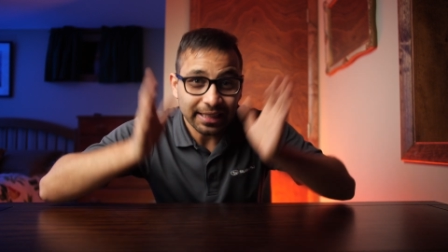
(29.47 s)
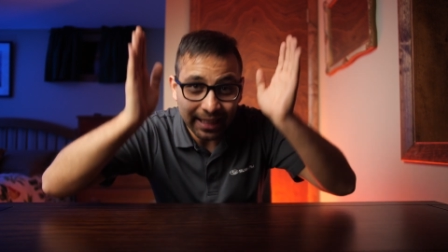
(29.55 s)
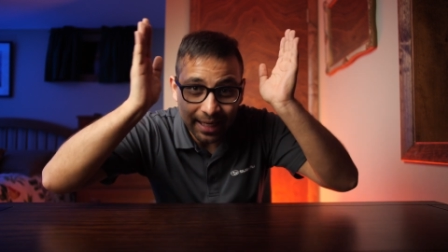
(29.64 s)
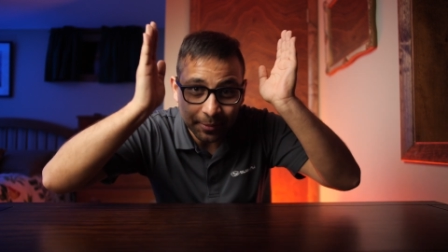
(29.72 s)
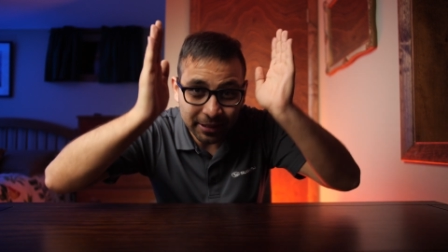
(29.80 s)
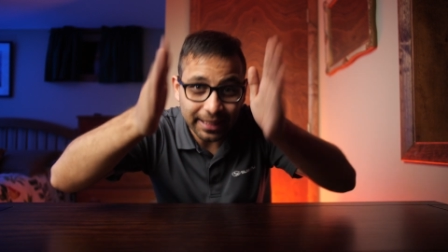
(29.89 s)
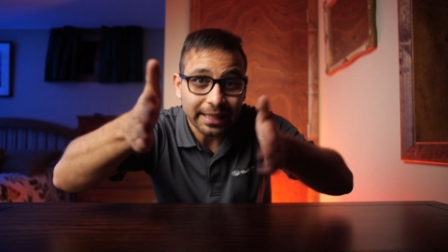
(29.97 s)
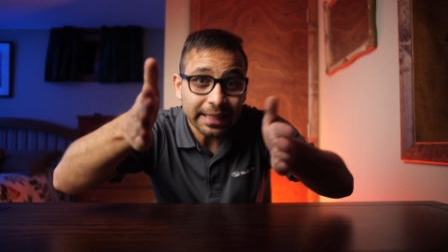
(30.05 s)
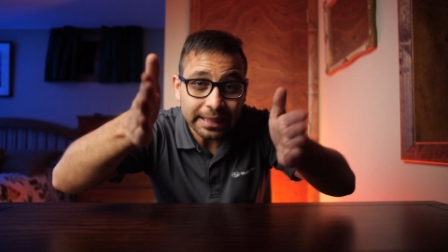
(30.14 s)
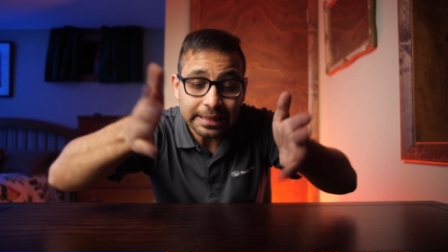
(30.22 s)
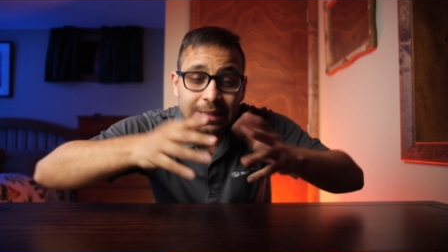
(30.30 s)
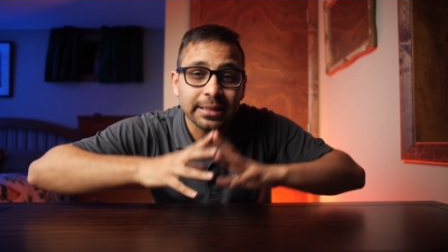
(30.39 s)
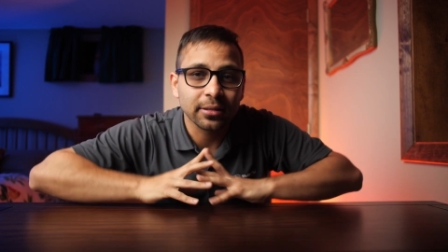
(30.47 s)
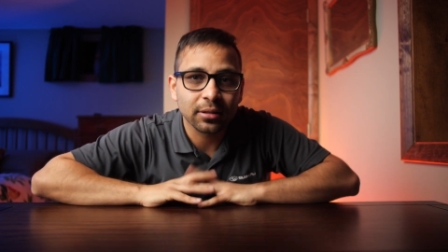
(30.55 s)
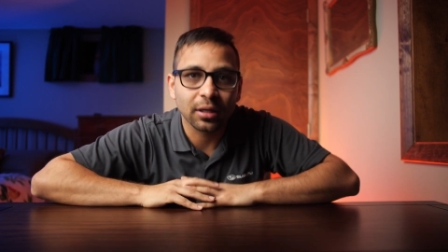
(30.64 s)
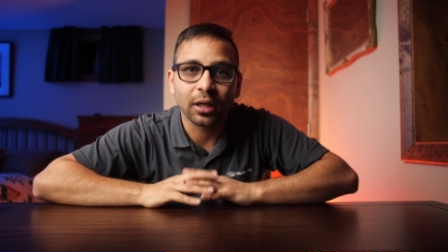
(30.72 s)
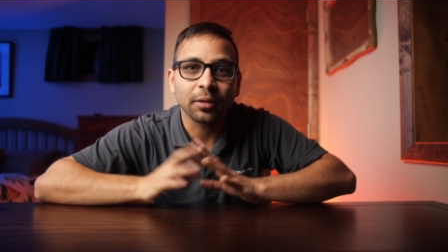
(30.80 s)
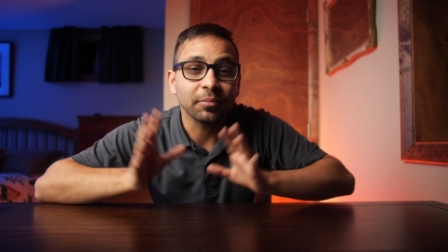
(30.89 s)
a camera like like this
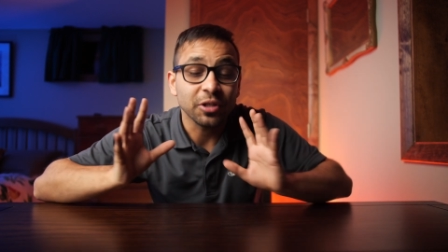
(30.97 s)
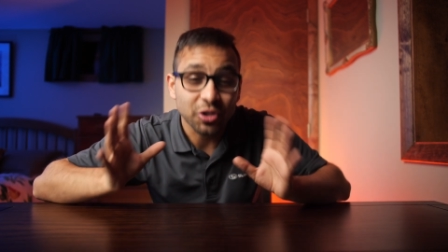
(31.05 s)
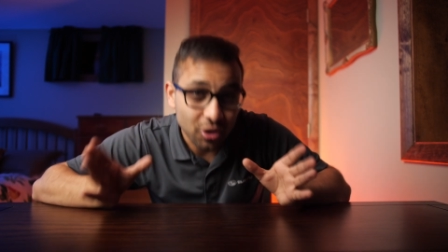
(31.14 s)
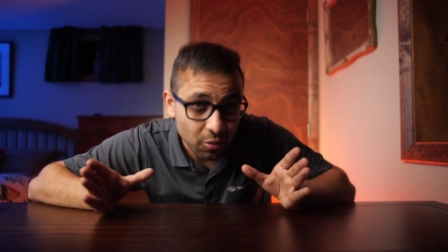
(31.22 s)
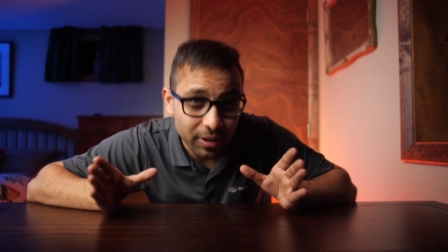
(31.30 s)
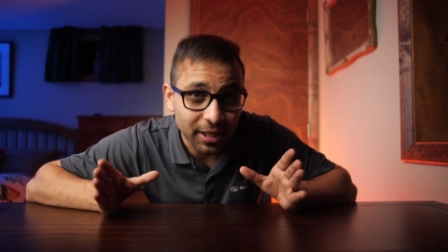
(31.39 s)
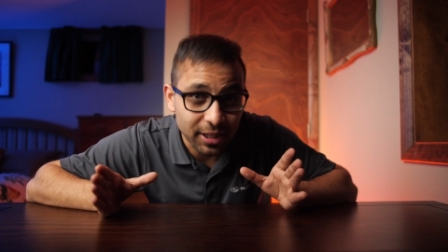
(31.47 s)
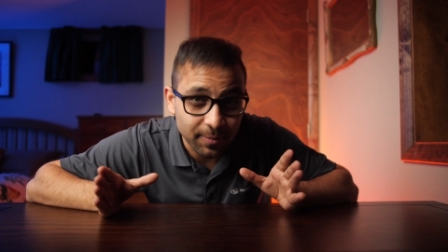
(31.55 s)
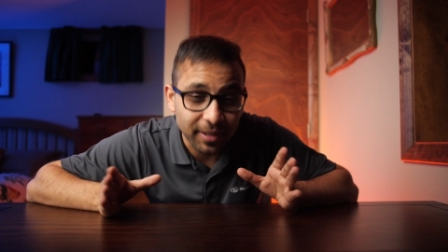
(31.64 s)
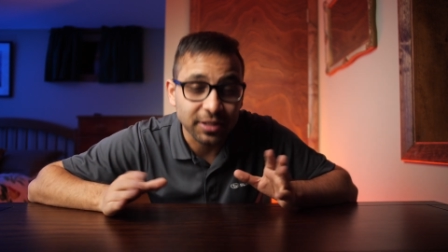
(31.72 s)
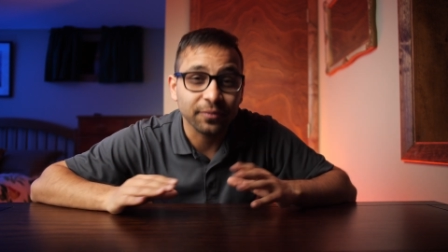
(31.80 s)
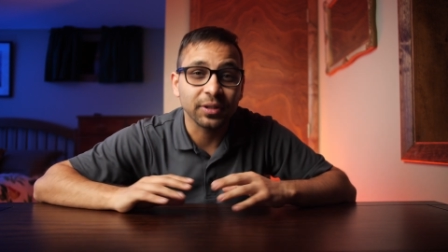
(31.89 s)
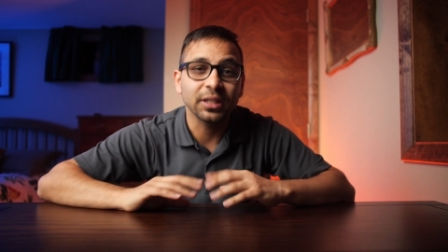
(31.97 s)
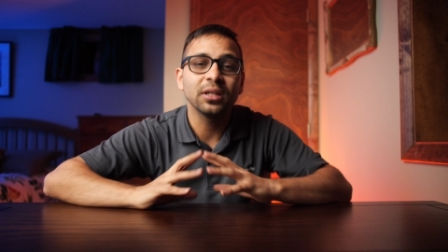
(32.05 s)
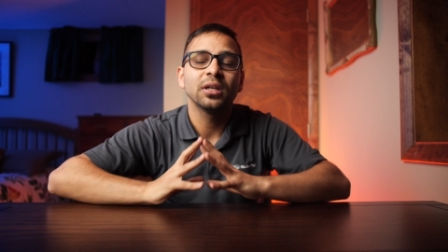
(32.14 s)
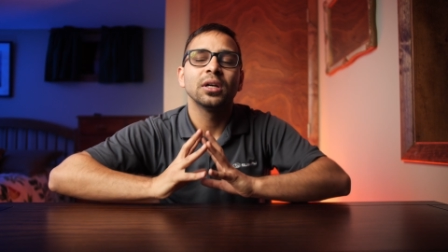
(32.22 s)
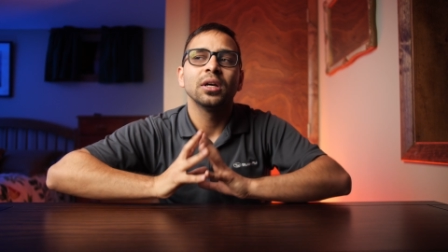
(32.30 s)
um, so inexpensively